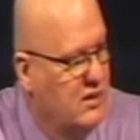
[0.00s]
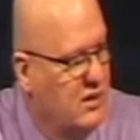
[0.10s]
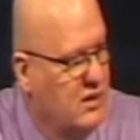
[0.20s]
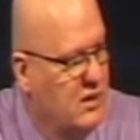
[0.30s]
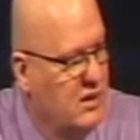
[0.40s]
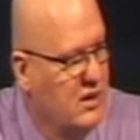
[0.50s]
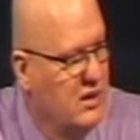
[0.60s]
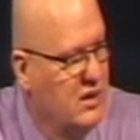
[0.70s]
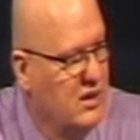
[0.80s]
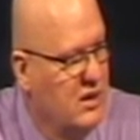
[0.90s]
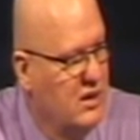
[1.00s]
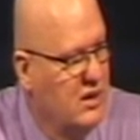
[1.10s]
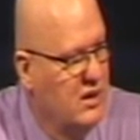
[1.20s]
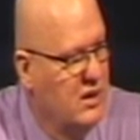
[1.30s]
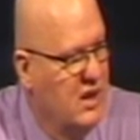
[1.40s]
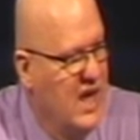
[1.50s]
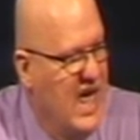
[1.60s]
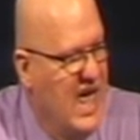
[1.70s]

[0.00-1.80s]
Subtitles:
Nothing is said.